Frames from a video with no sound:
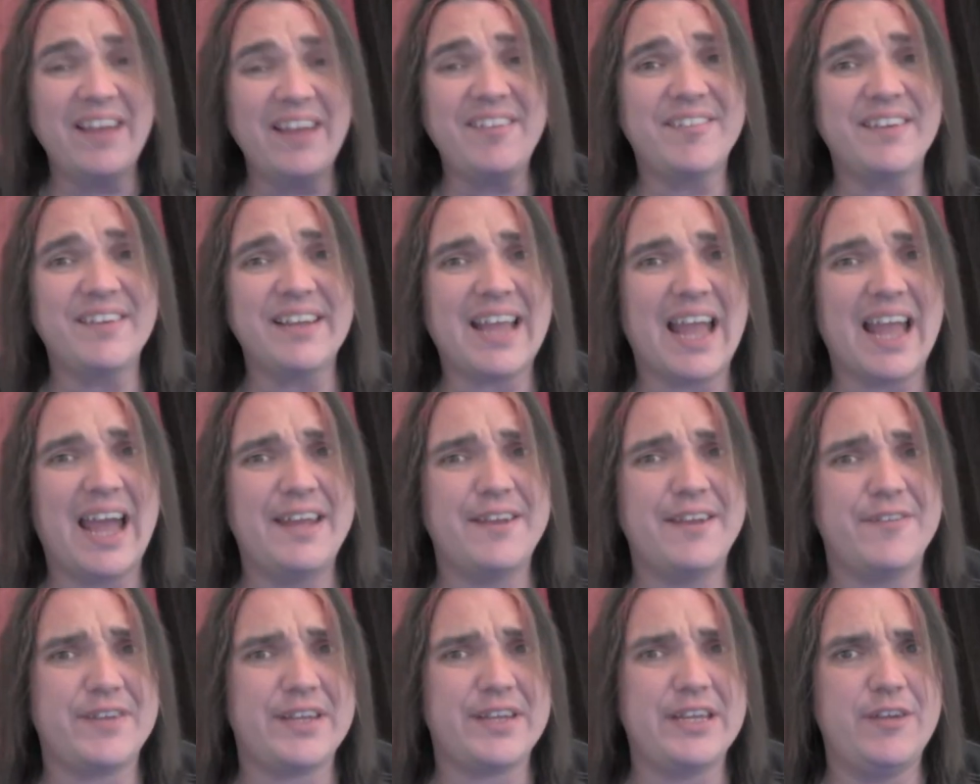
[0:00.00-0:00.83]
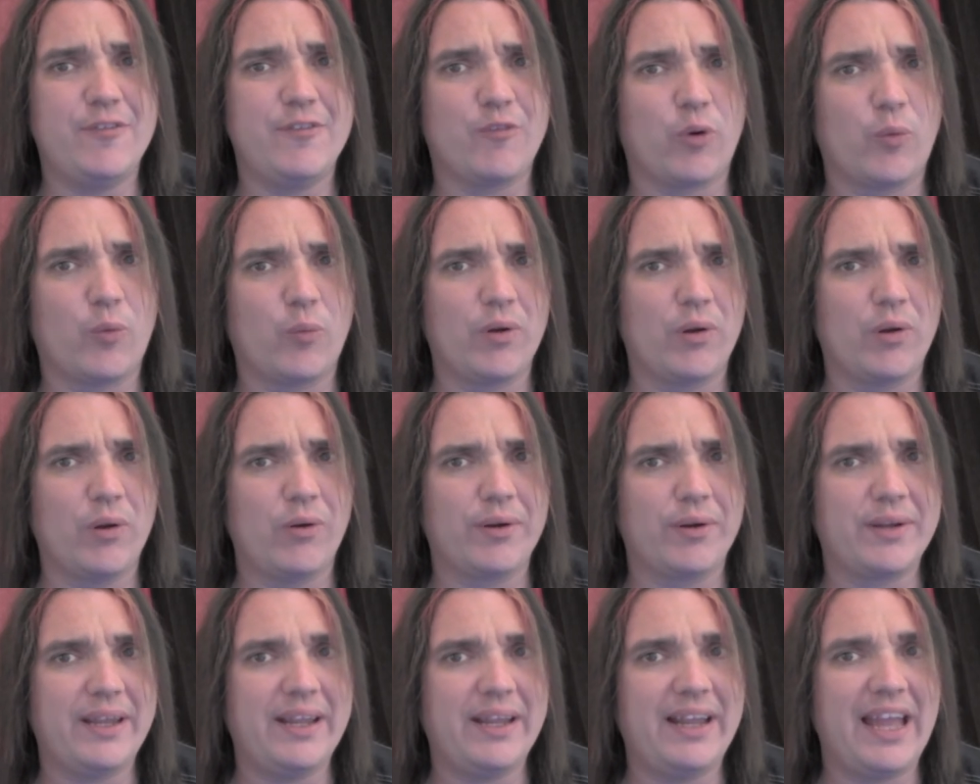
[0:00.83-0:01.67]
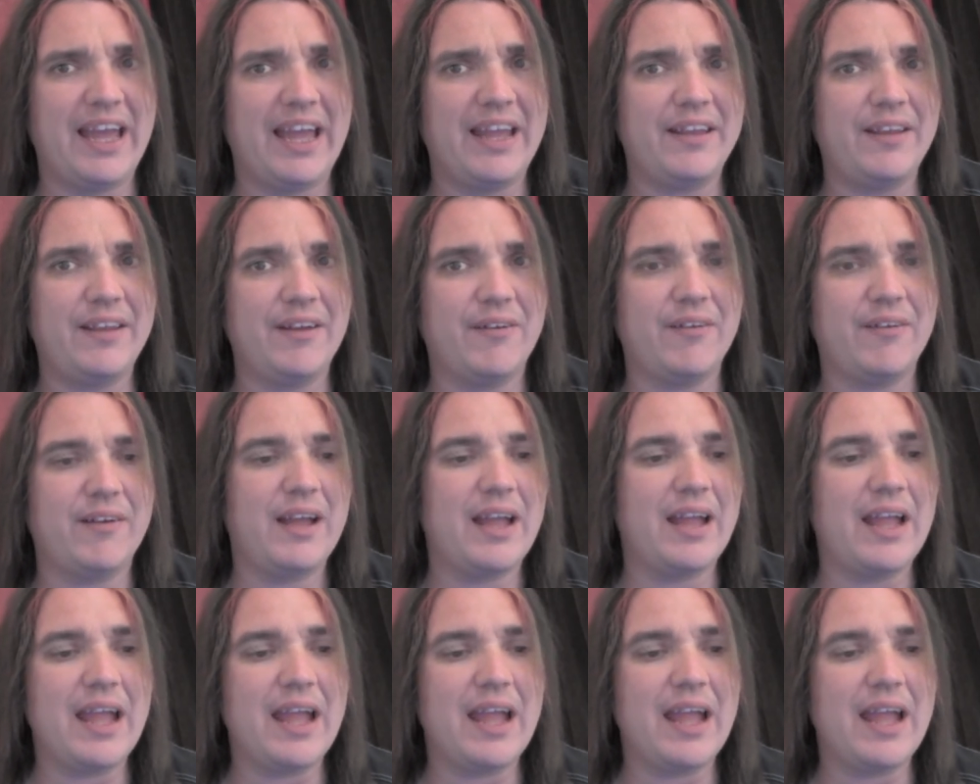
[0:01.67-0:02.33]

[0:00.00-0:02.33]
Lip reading: the kind of evil we're looking at here.